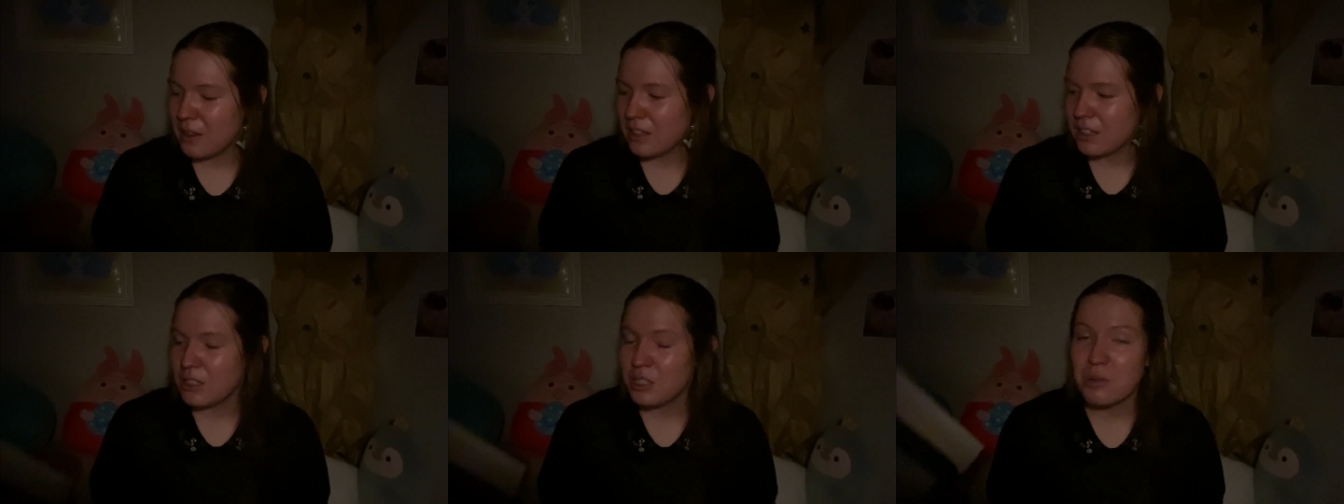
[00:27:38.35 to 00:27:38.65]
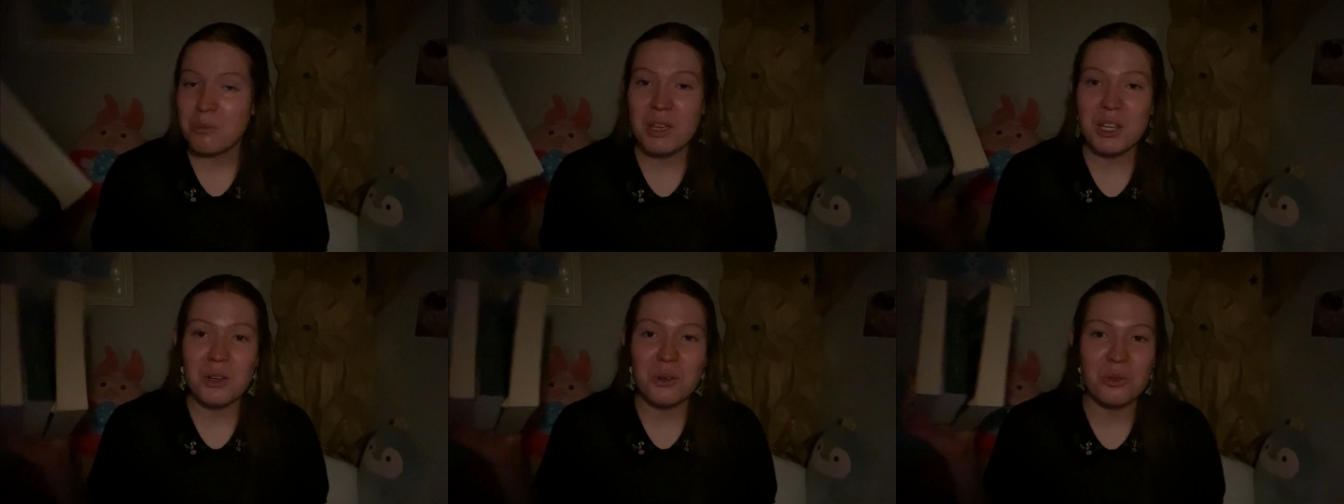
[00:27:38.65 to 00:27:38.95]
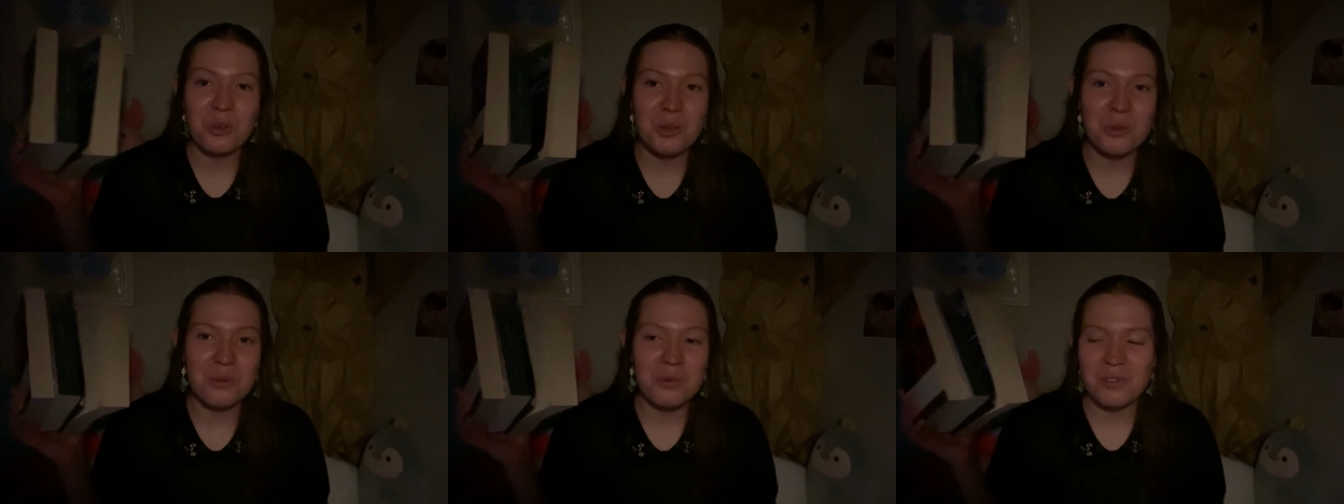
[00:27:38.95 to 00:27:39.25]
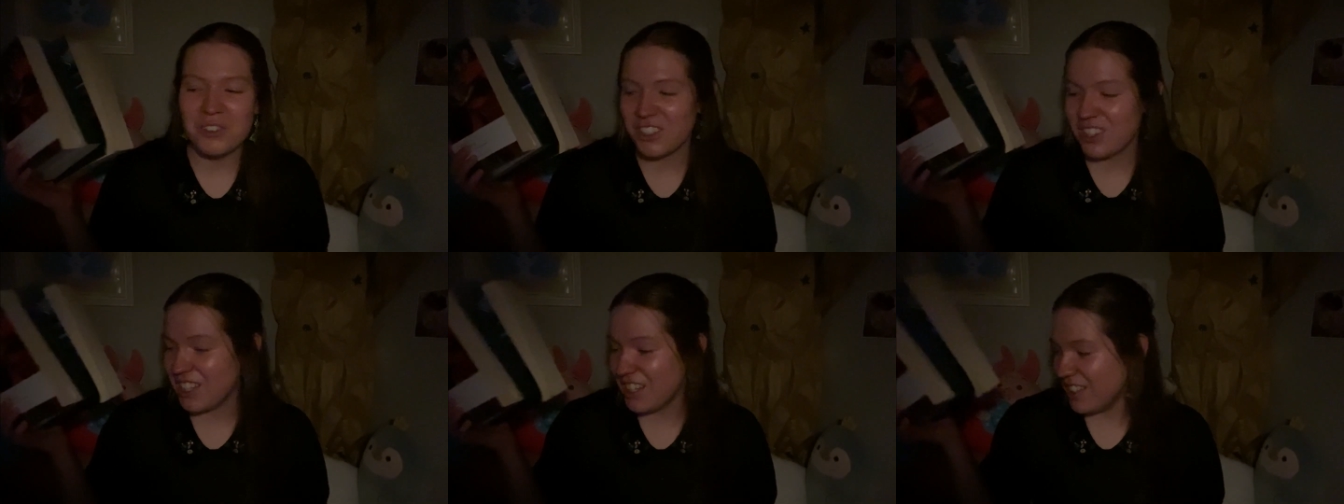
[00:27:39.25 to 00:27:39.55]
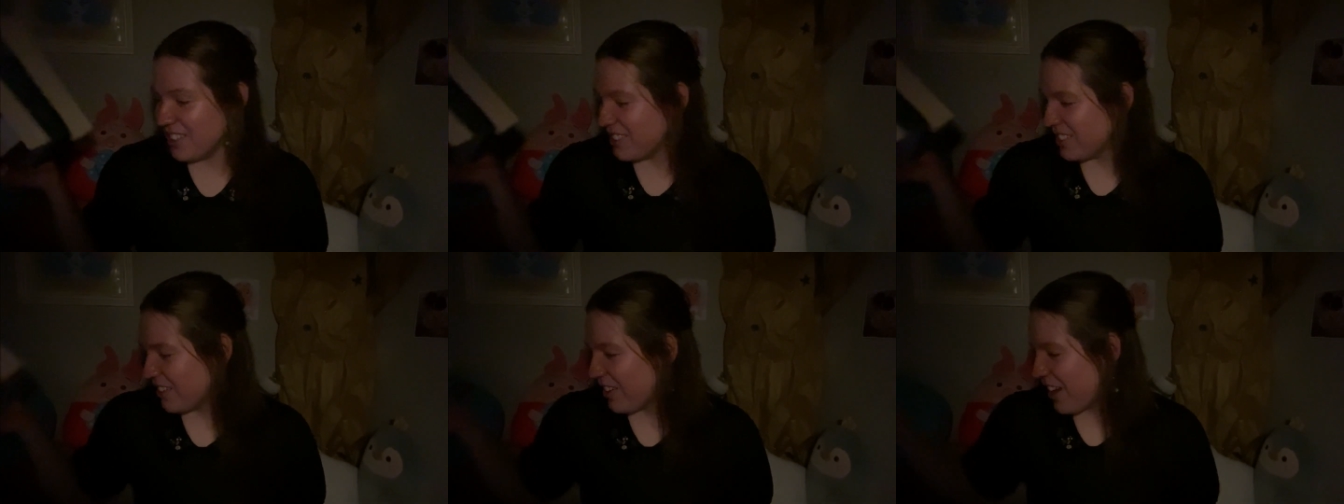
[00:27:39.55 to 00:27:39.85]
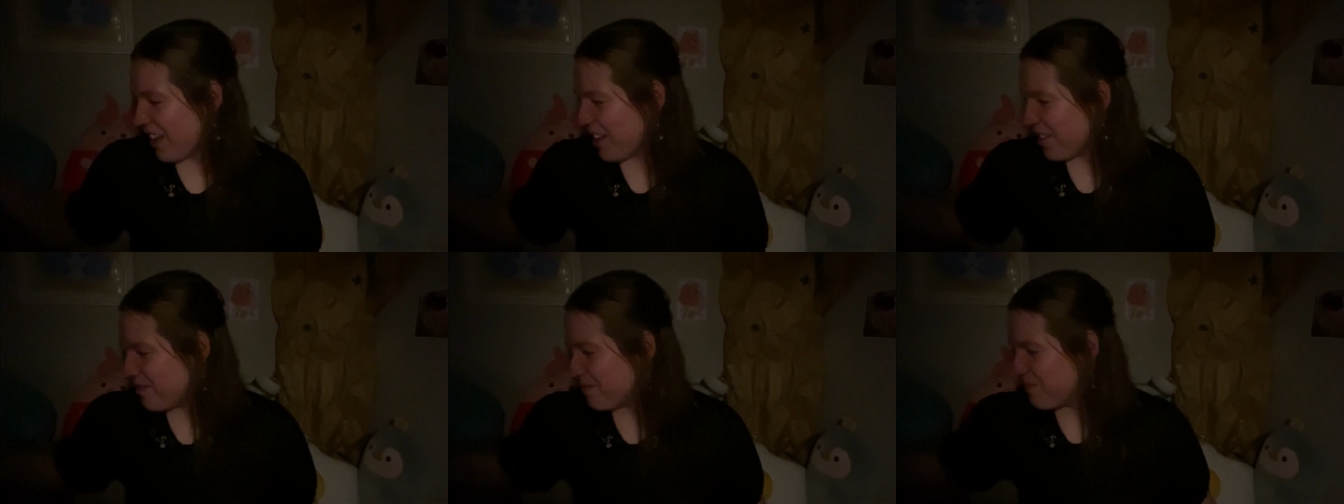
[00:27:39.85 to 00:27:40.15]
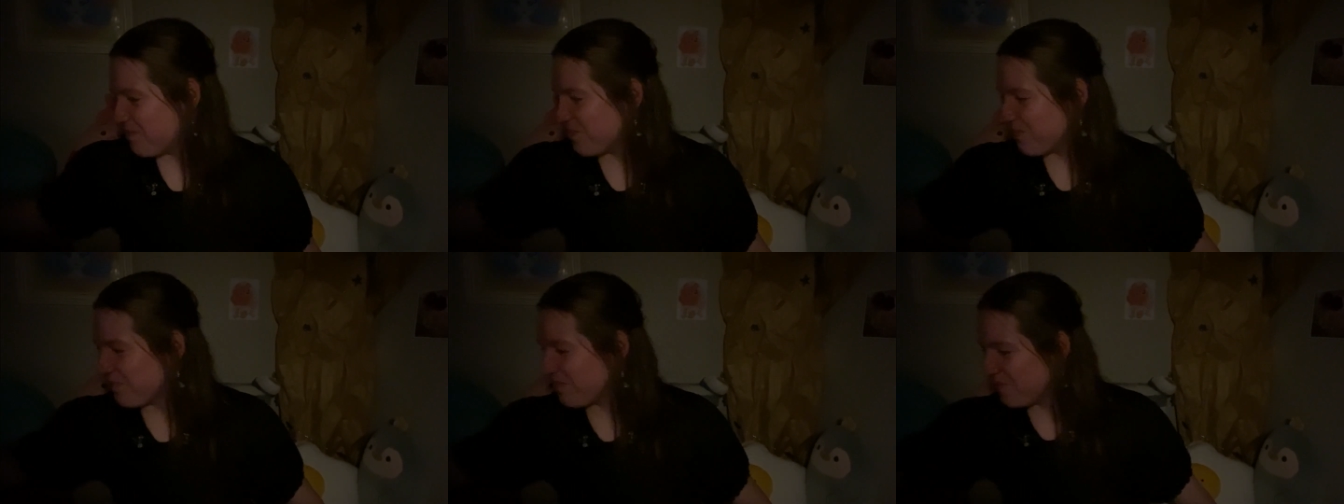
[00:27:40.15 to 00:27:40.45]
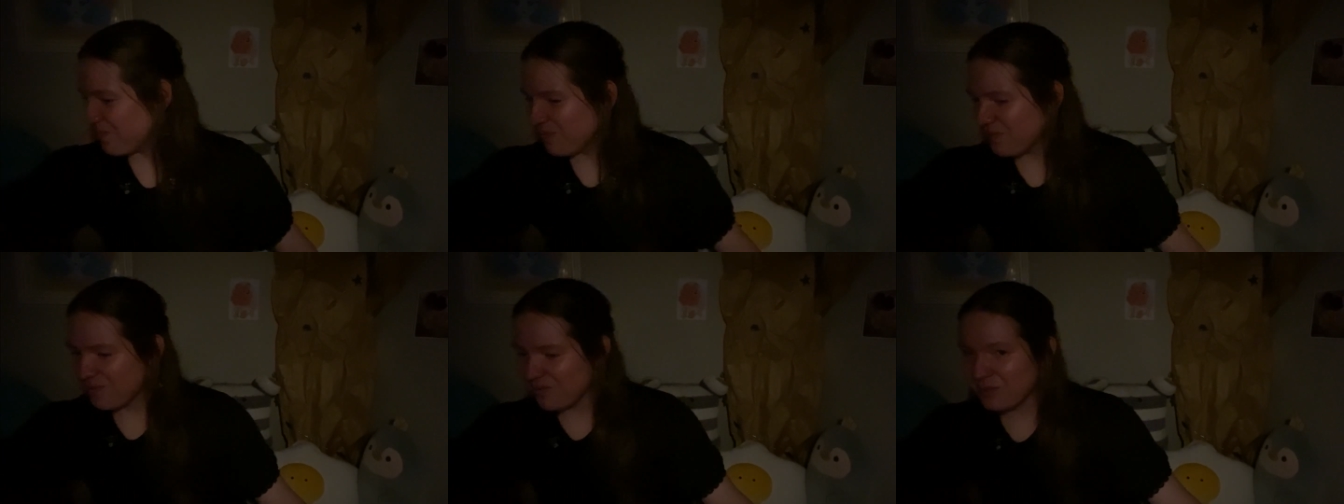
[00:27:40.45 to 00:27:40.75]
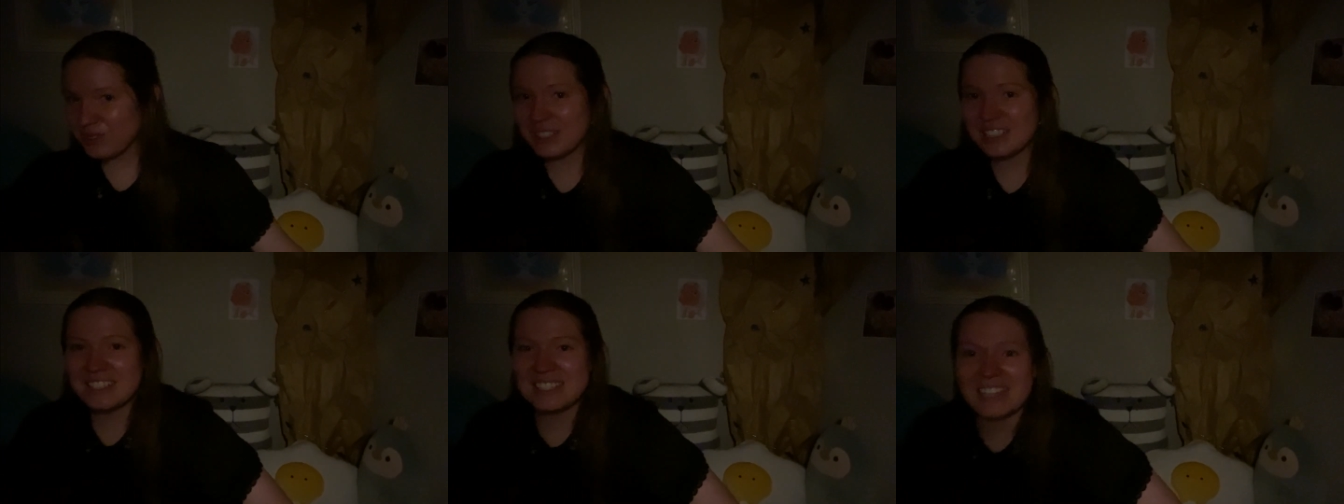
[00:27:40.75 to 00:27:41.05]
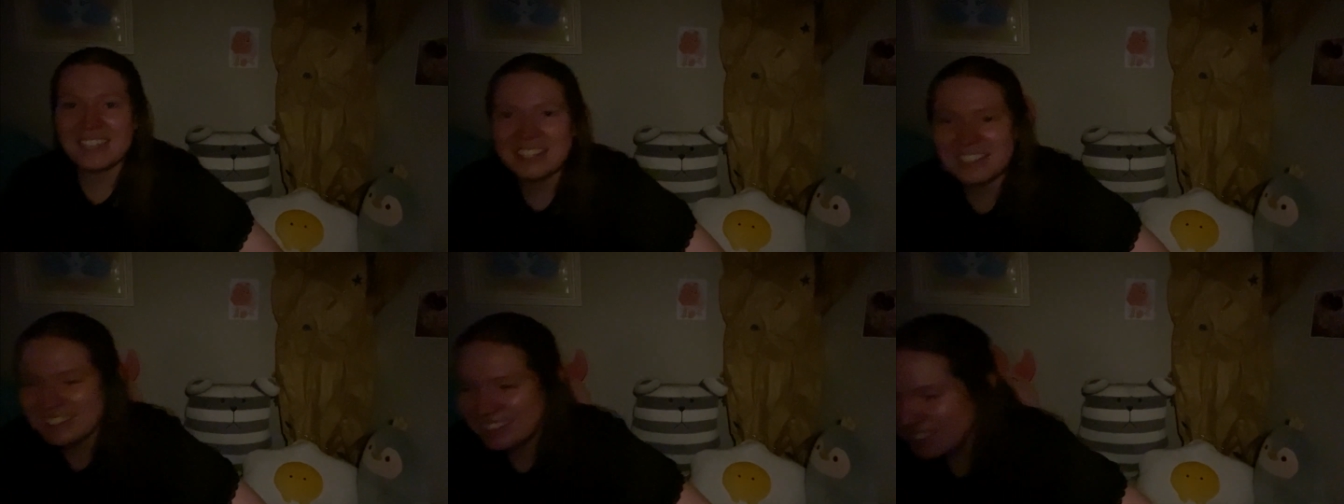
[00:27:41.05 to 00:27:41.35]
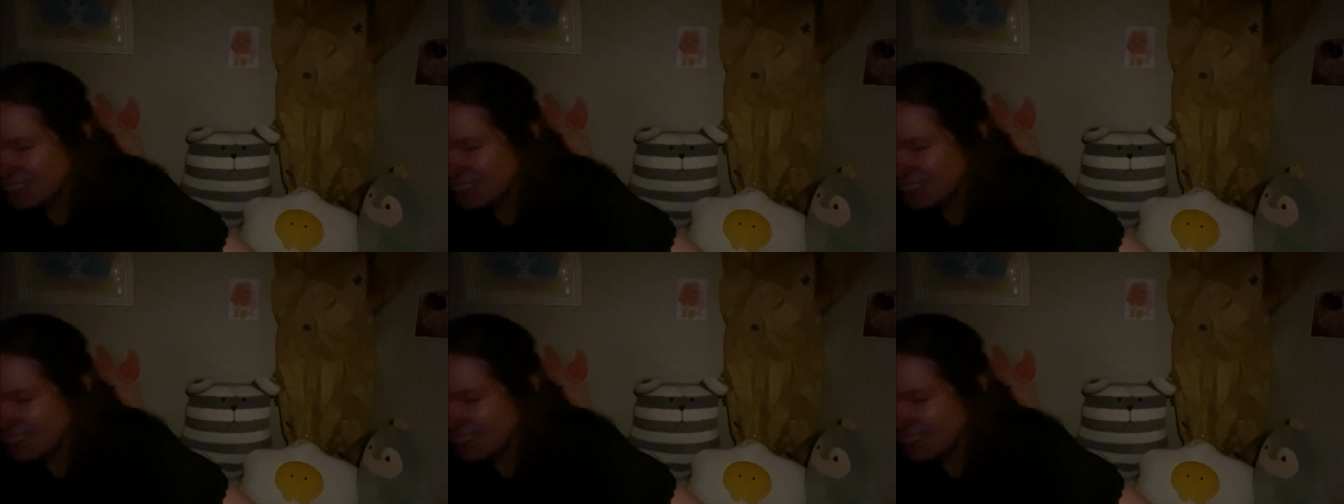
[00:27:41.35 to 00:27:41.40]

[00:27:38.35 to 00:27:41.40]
to make room for these, okay? 1 second.